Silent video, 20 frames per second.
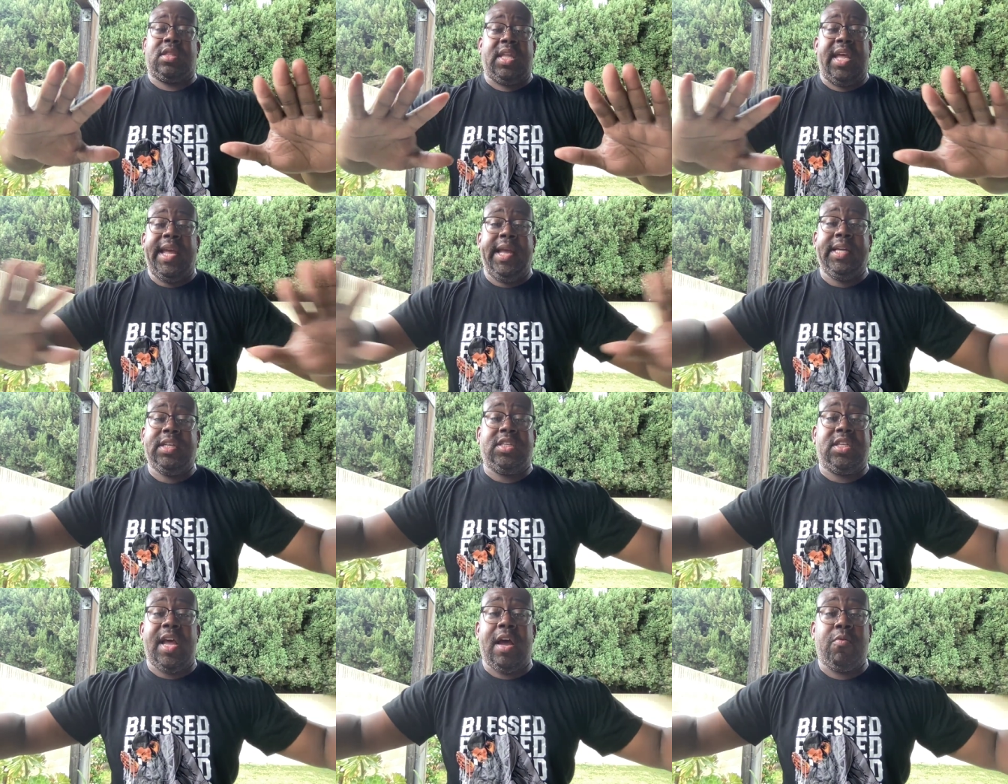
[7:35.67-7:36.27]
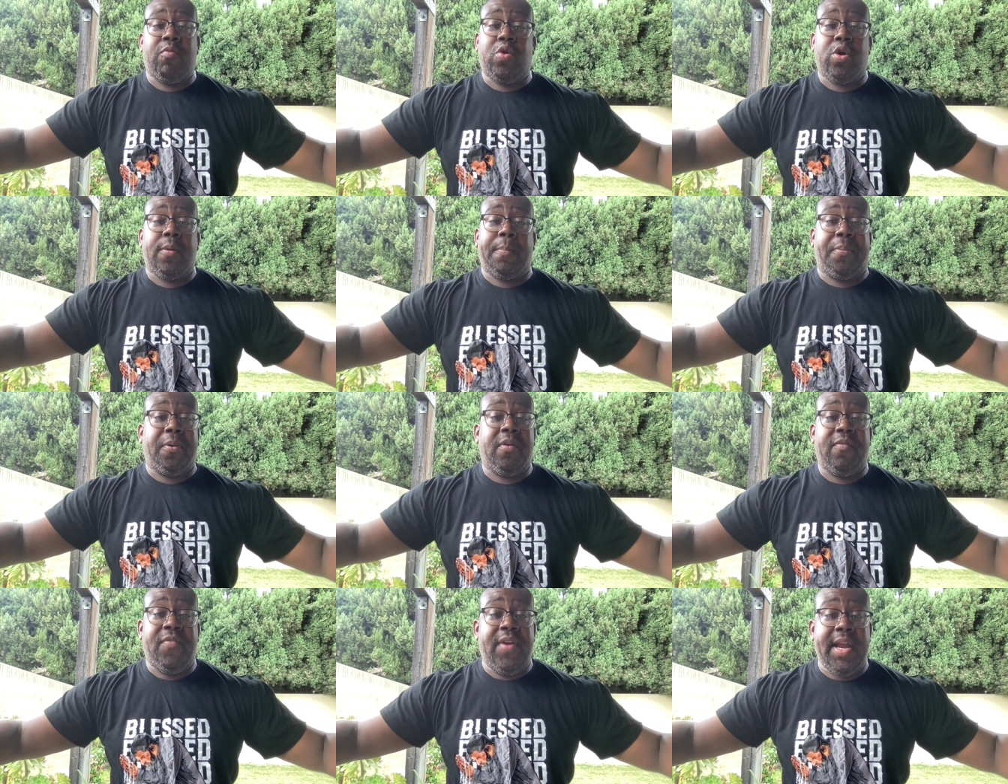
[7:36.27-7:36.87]
Things that were
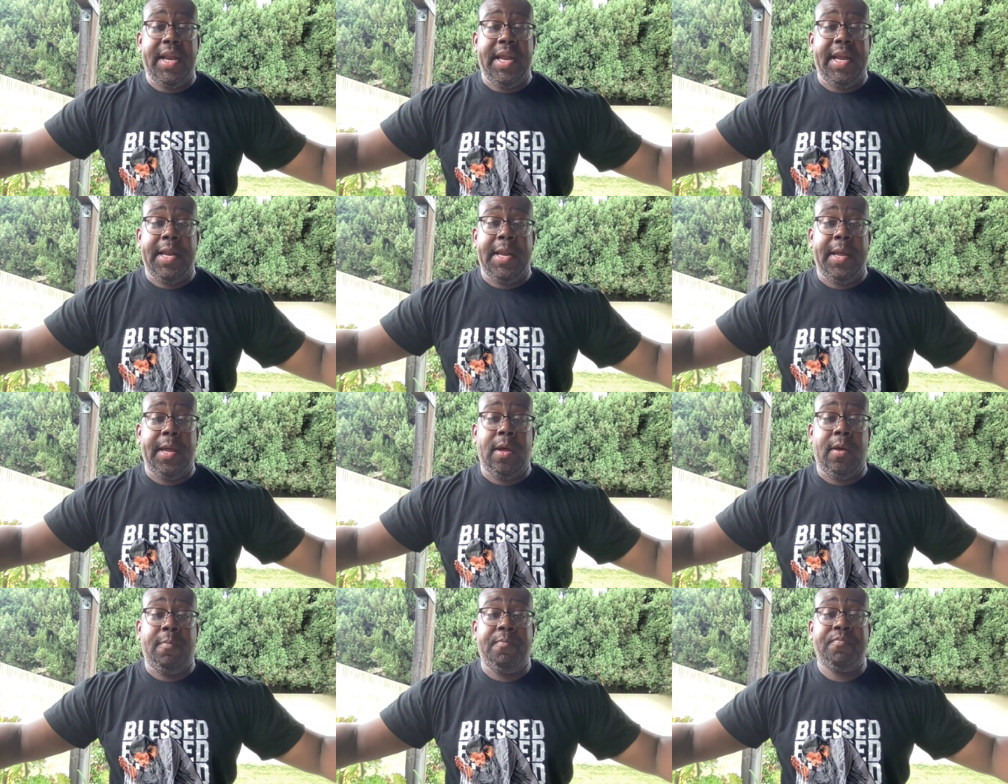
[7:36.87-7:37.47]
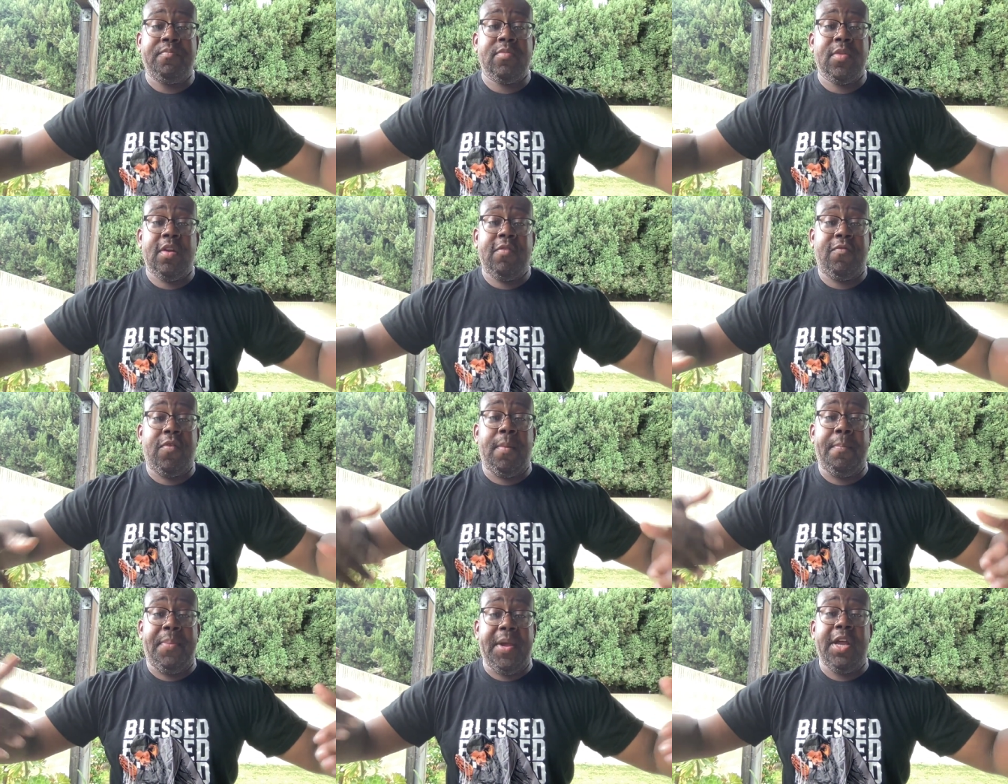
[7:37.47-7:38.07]
preventing him
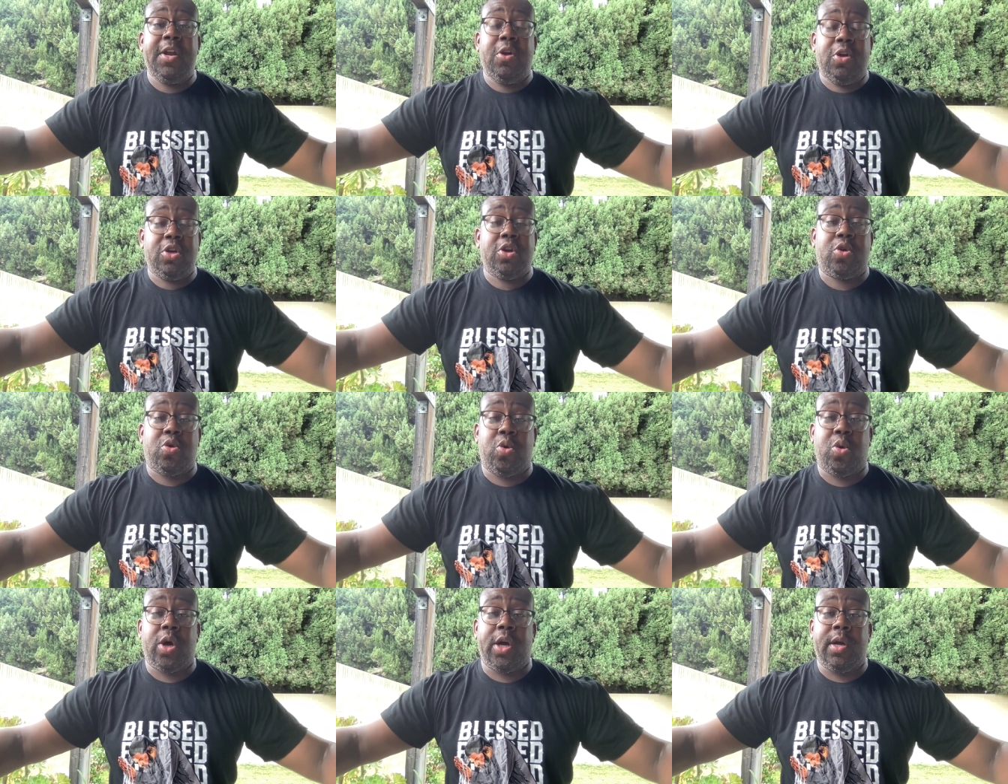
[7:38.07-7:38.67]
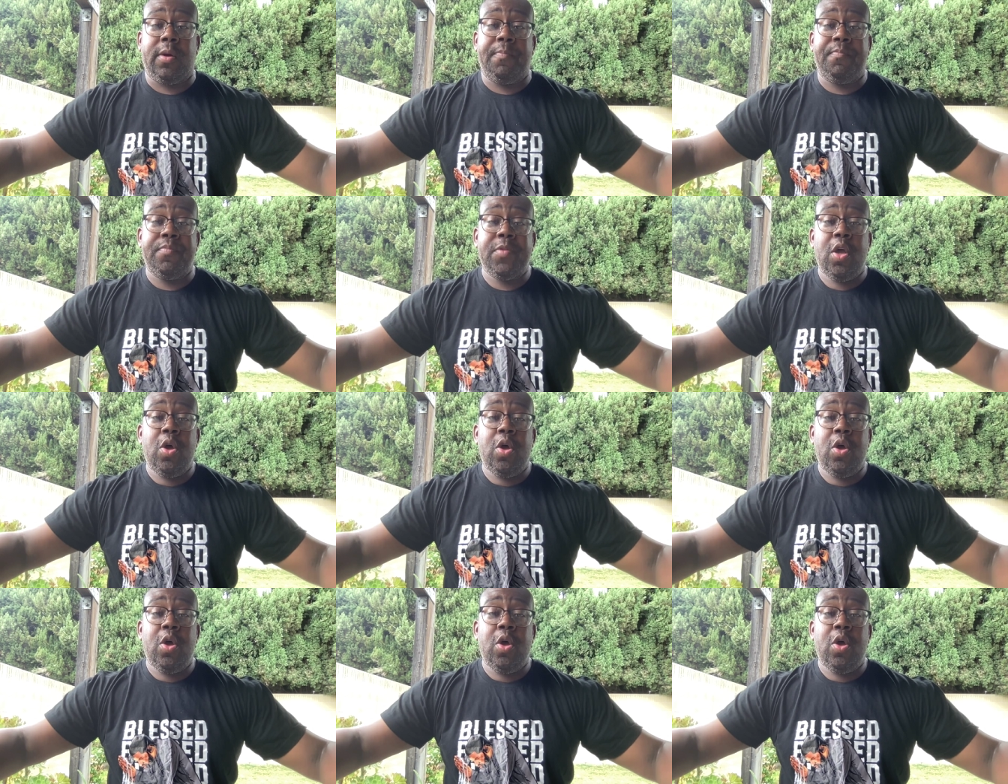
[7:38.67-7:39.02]
from being on the court.